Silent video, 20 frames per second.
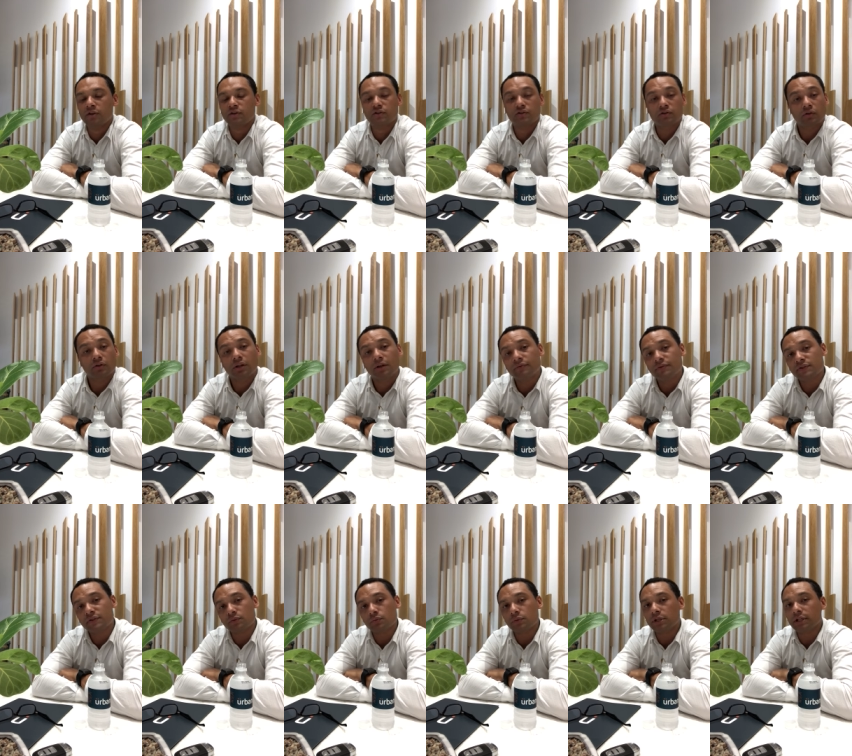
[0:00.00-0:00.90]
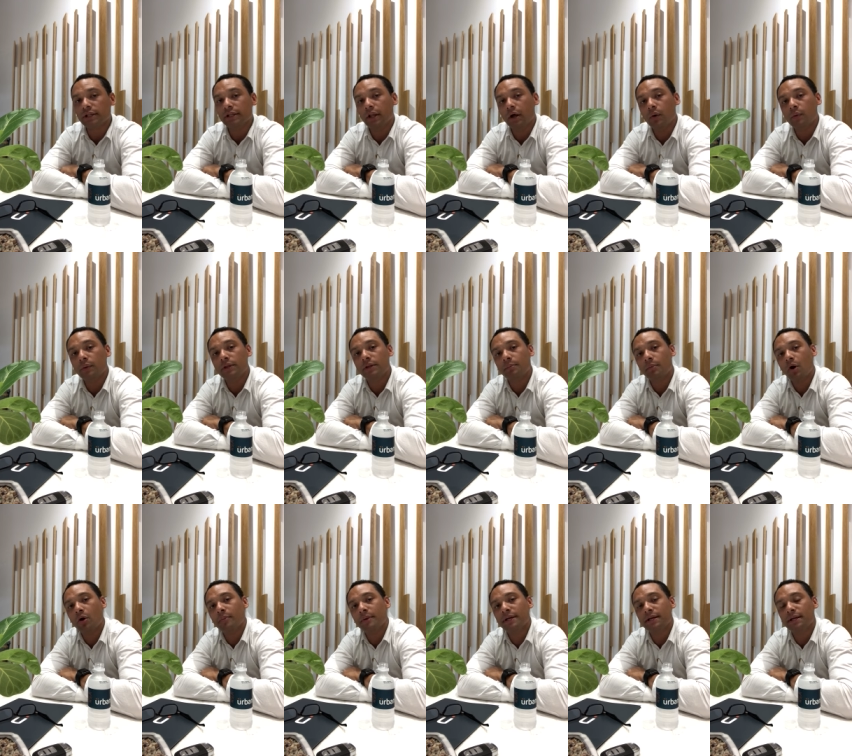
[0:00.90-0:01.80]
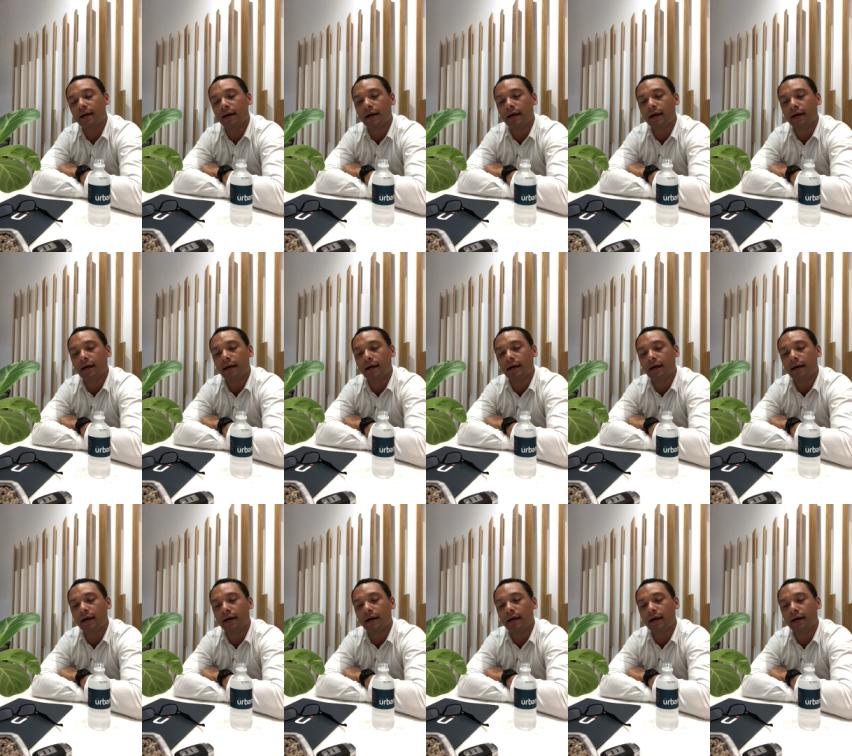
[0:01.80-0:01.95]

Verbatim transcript: stock levels are really low at the moment.